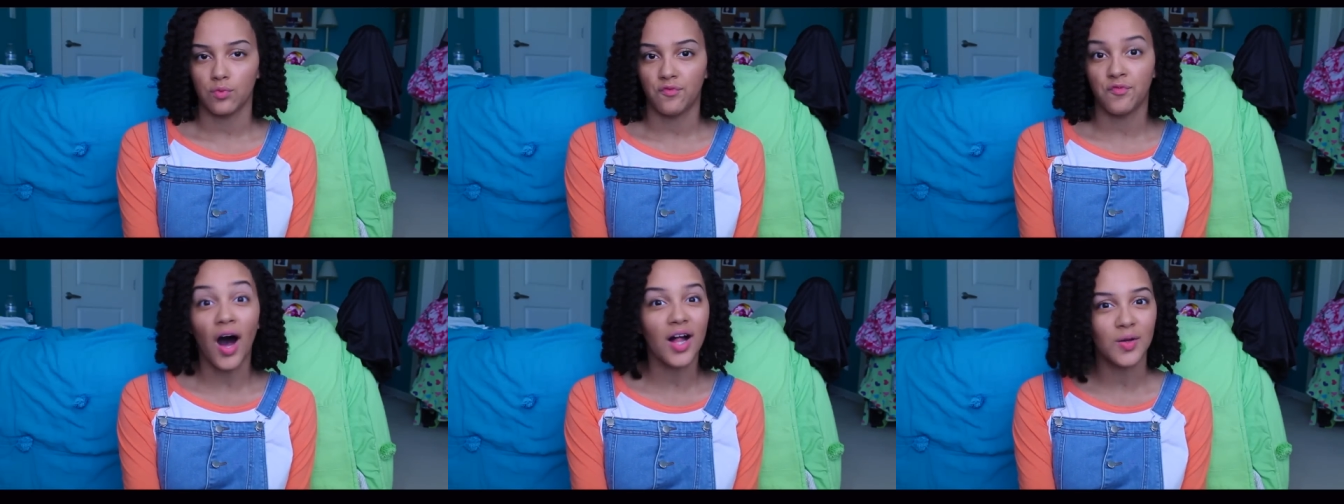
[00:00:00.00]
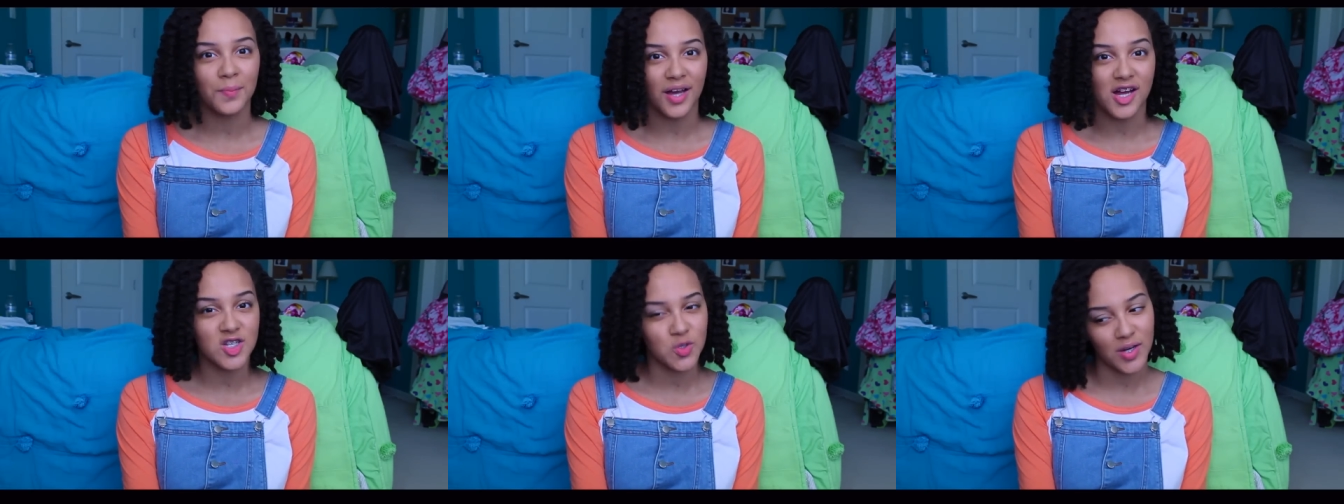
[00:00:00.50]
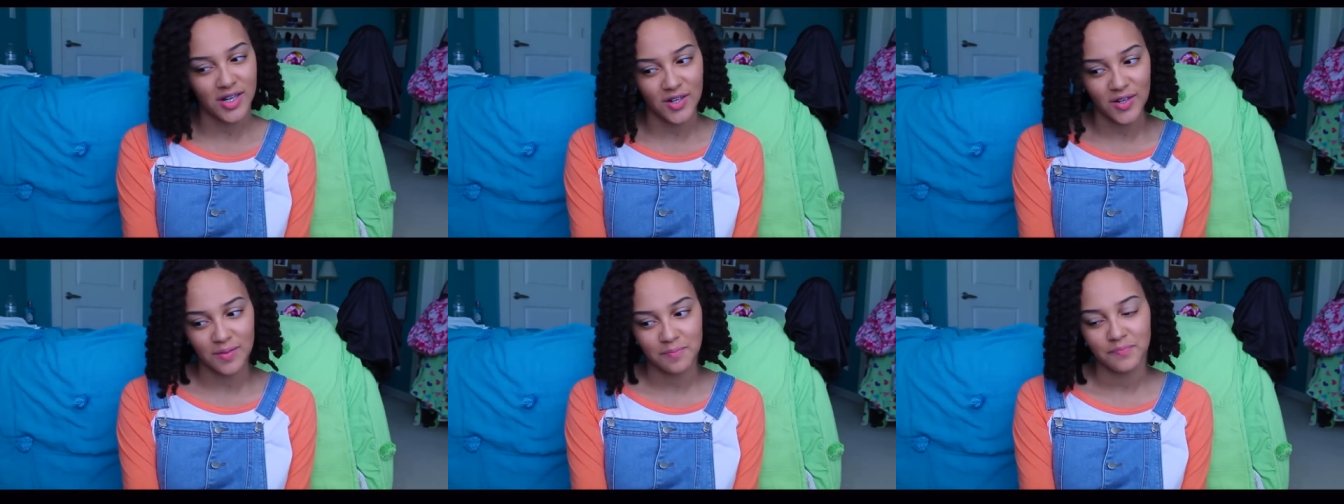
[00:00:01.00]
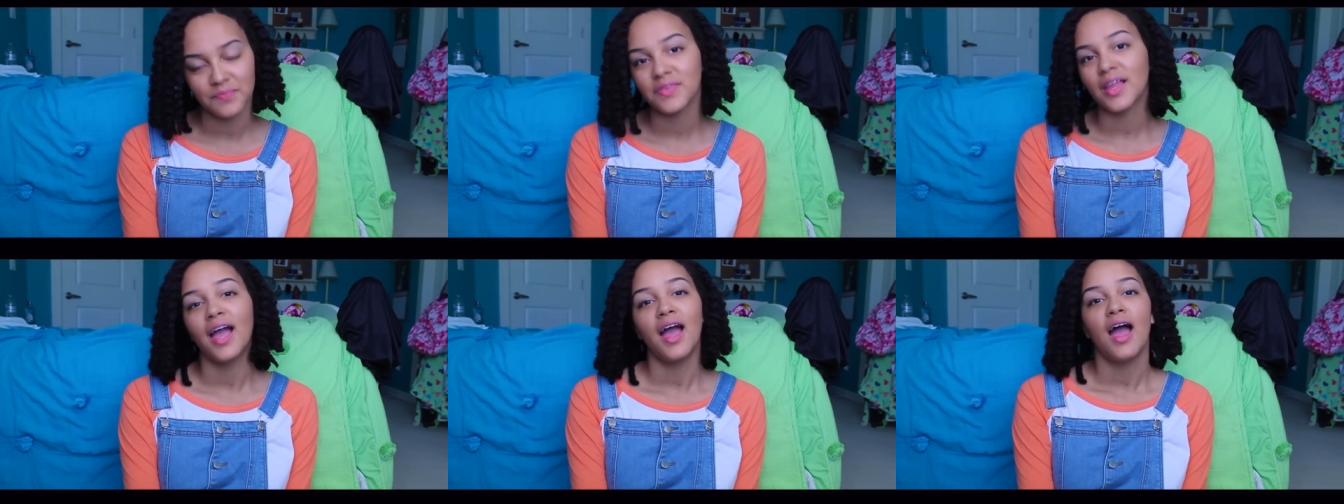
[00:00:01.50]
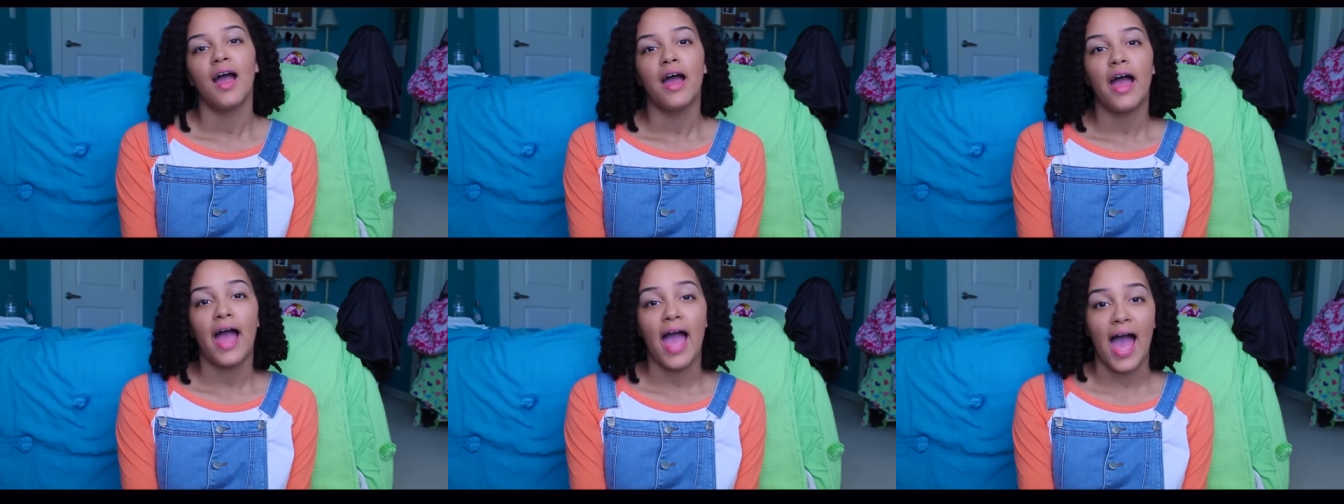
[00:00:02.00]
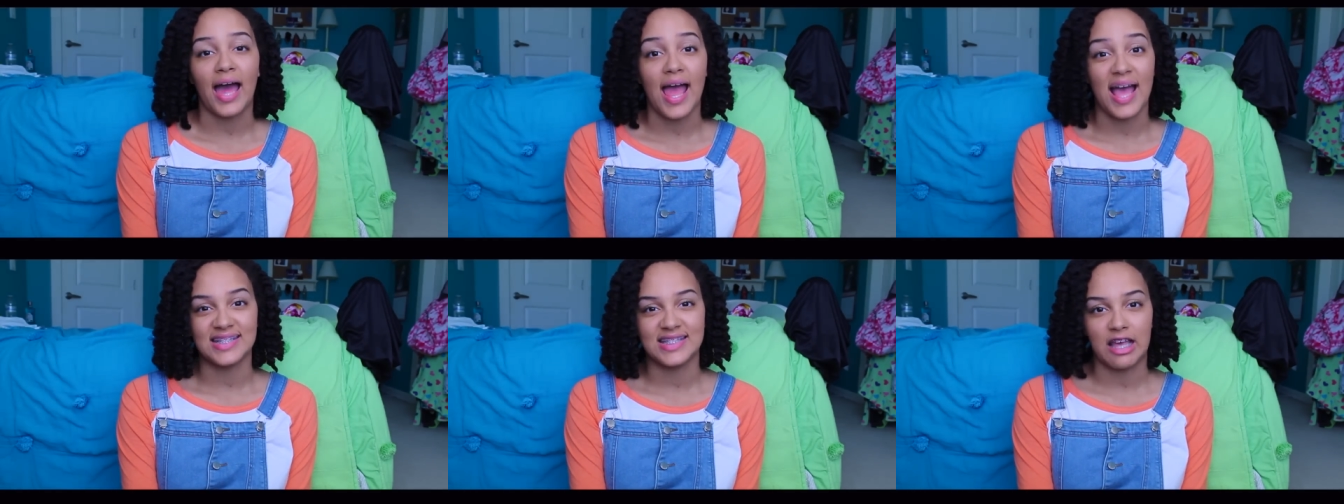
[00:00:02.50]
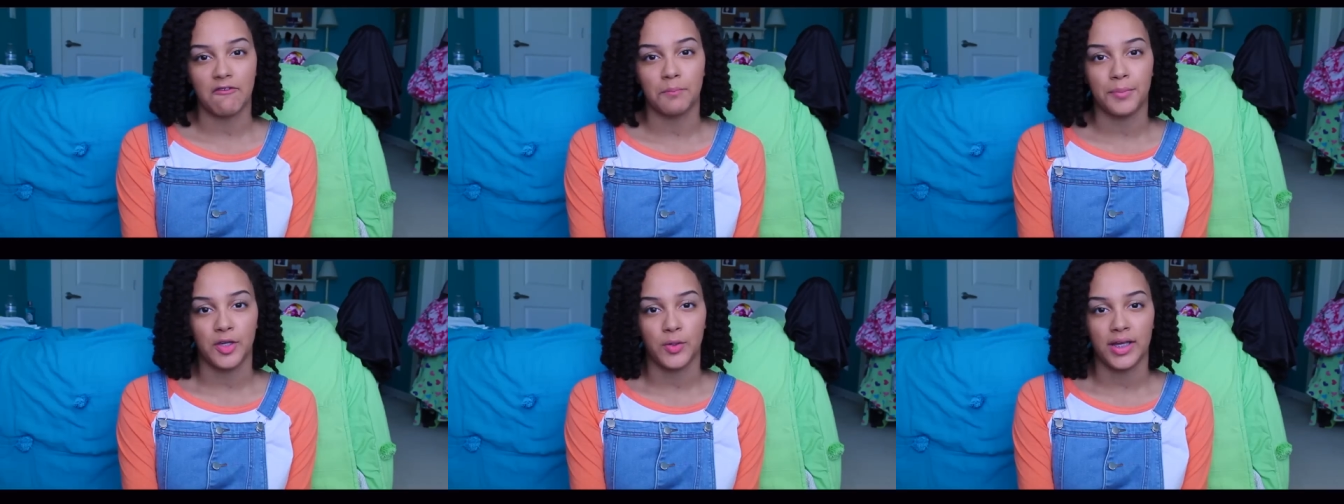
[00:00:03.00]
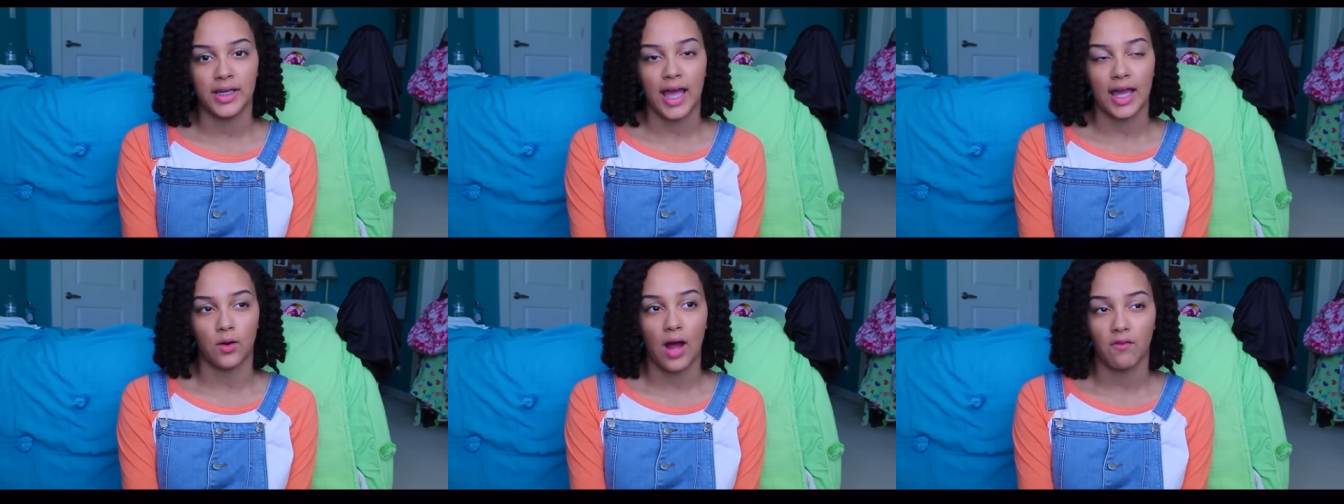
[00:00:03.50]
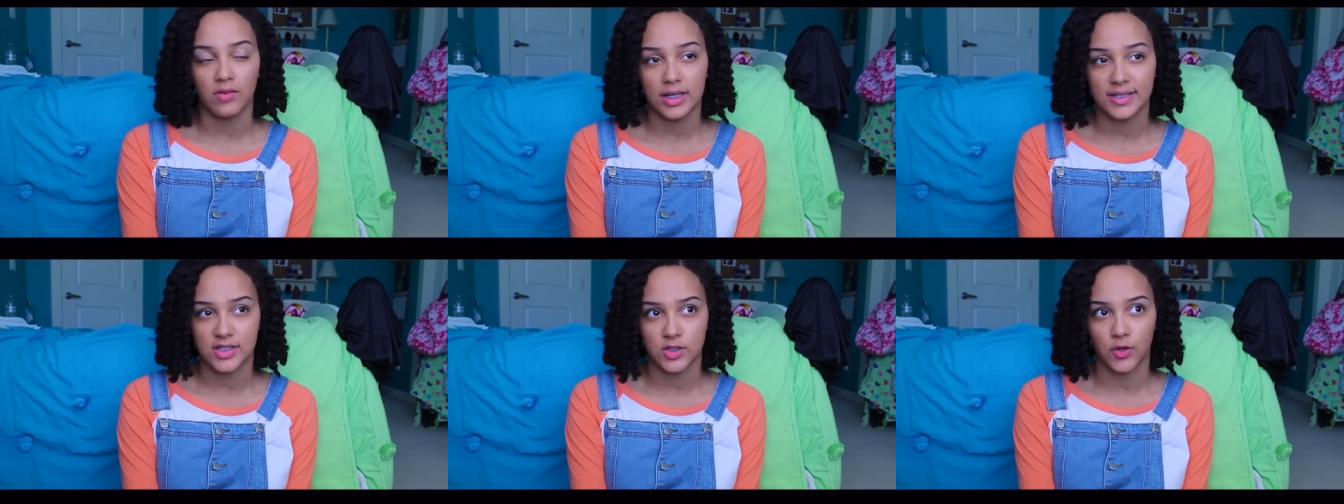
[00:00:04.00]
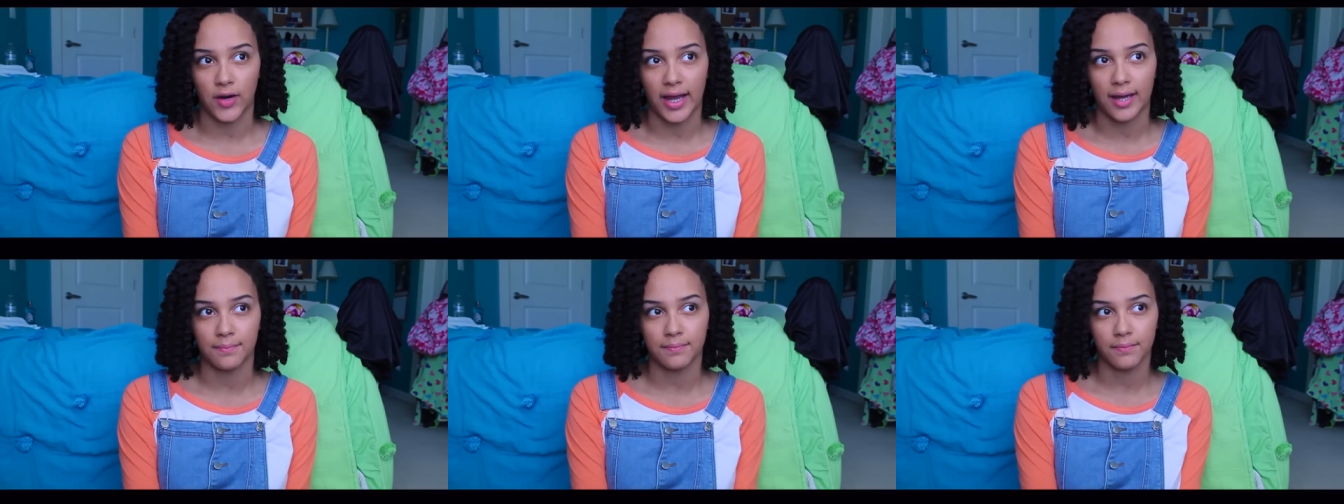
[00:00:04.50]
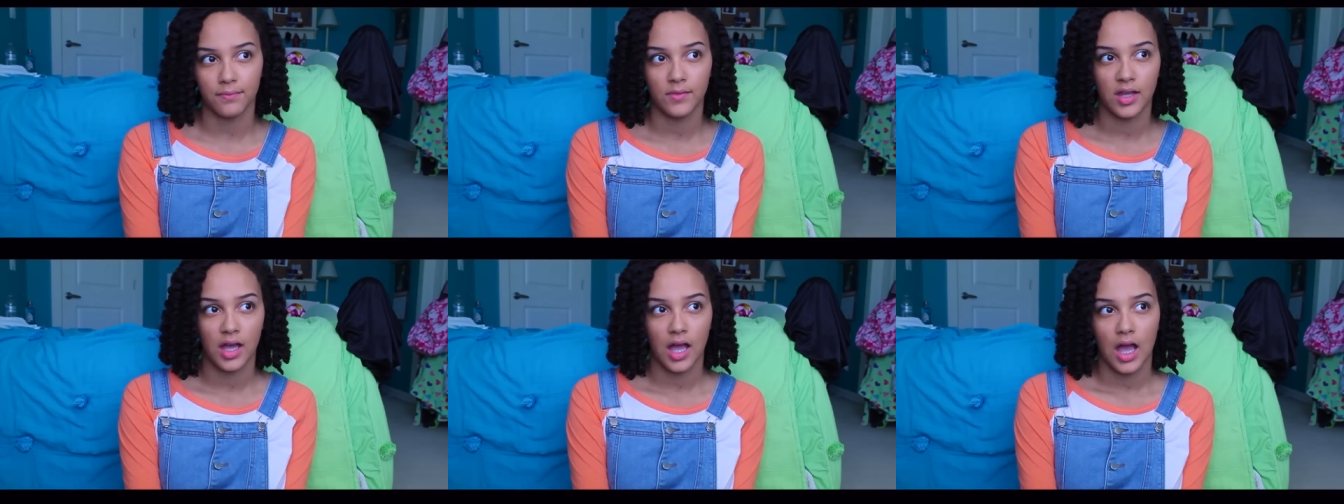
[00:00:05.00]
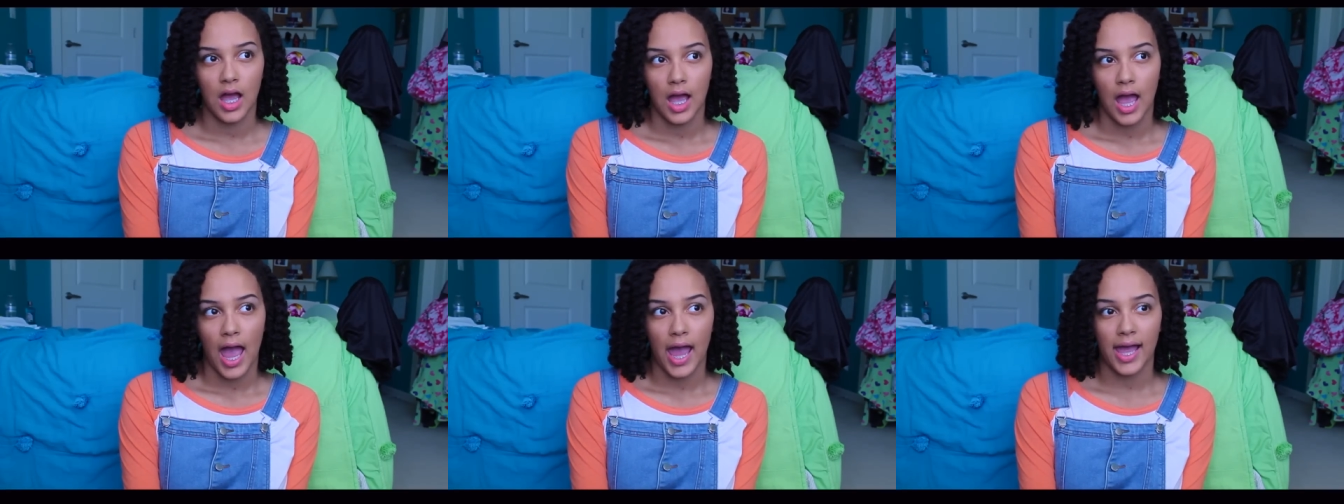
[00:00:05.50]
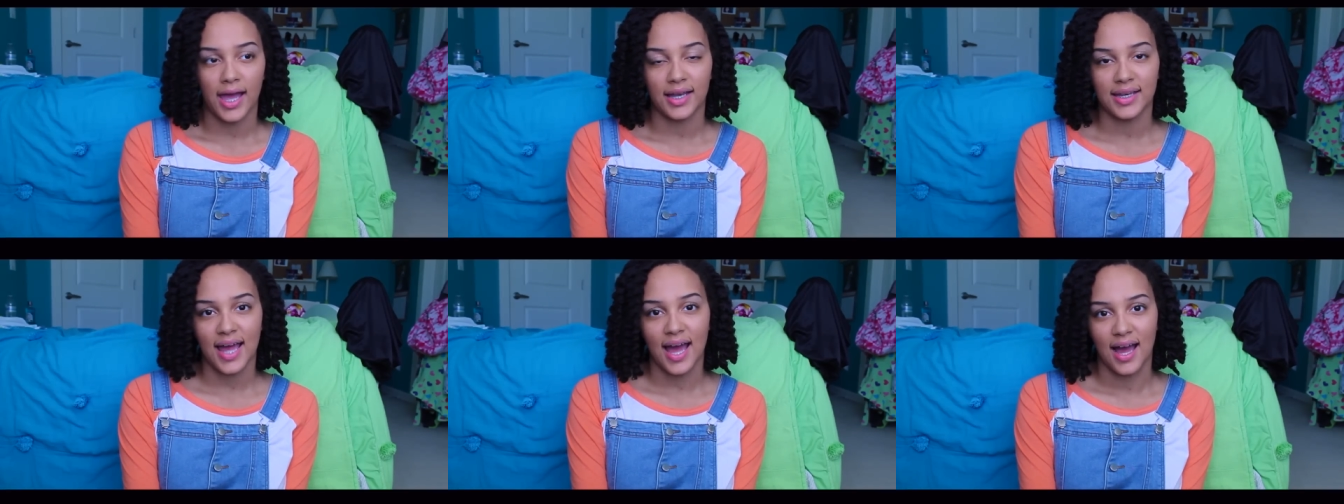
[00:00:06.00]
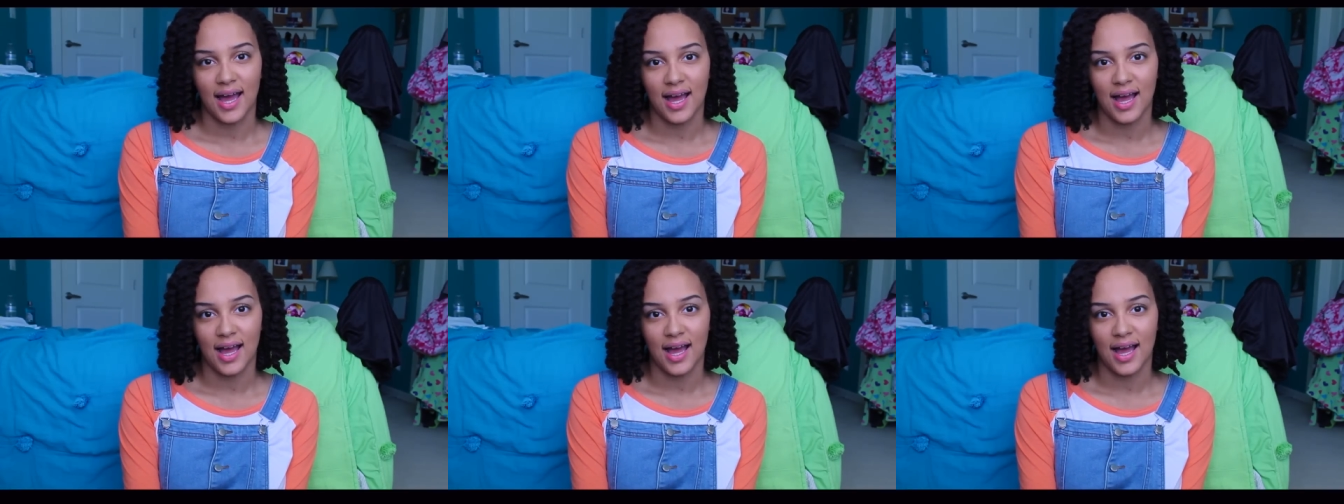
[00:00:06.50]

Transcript: Follow me on Twitter at N7Beauty. I don't have an Instagram. And yeah.